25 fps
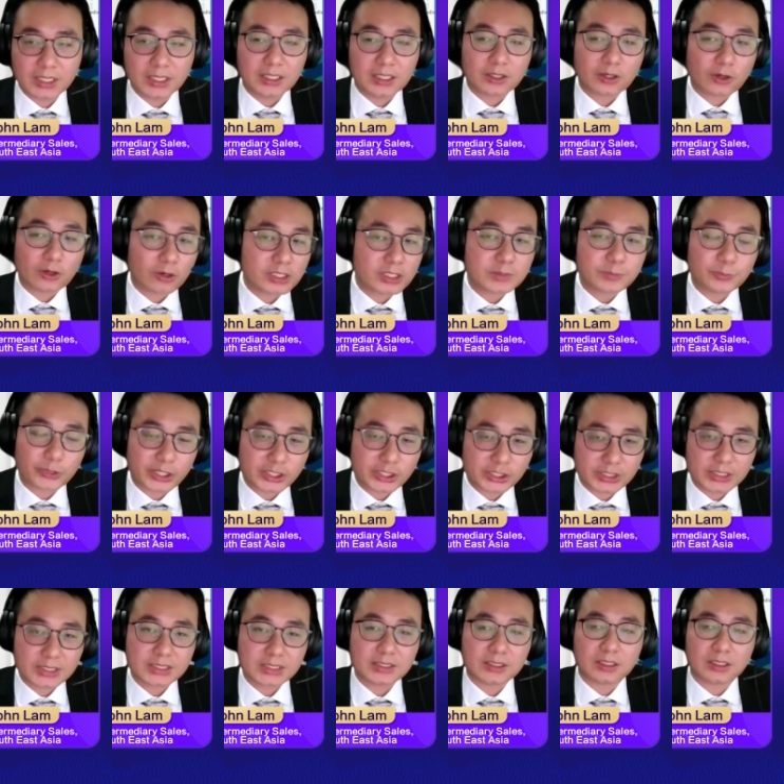cost
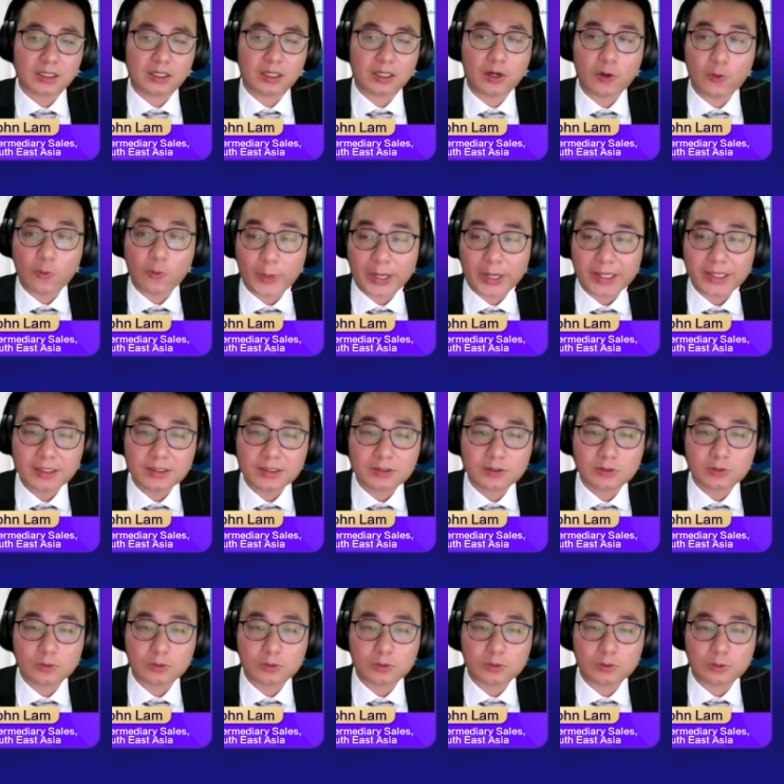pressures away
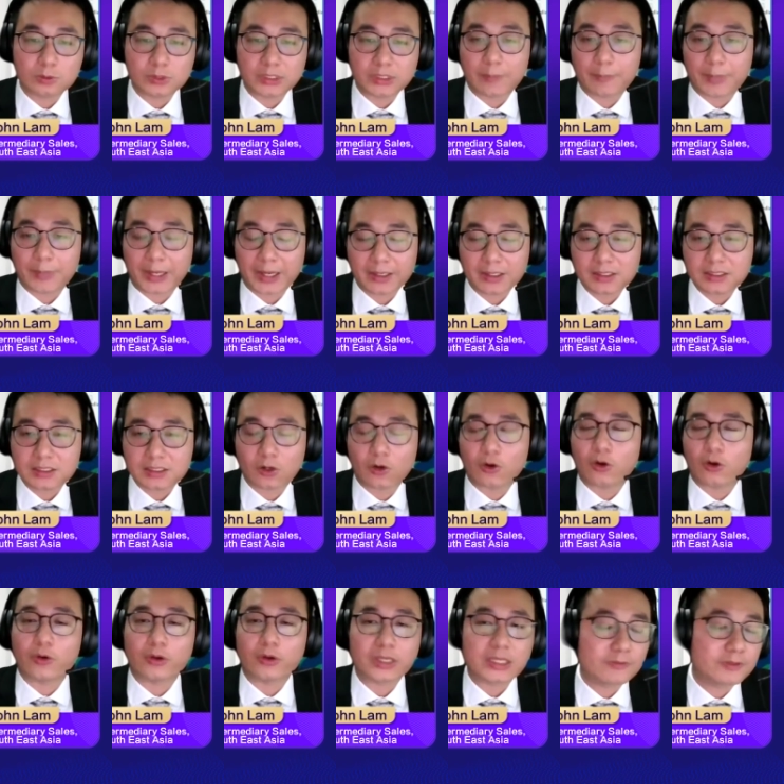to their buyers
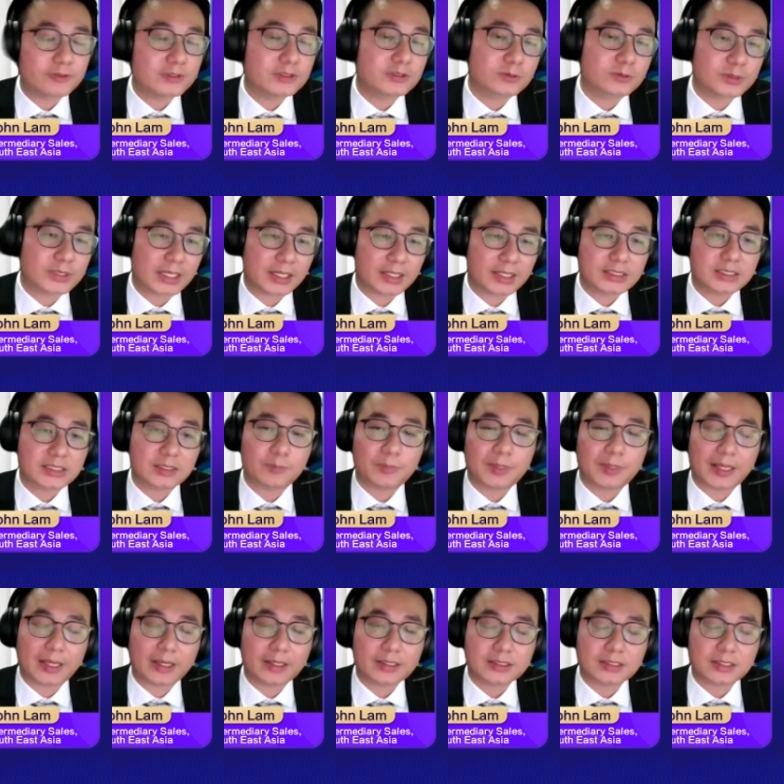or even to their
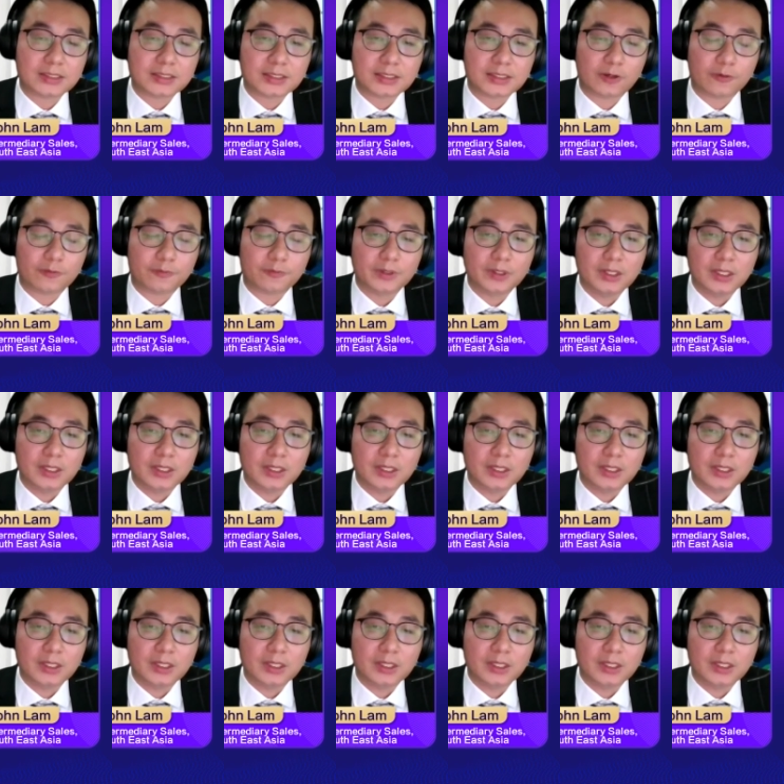suppliers itself.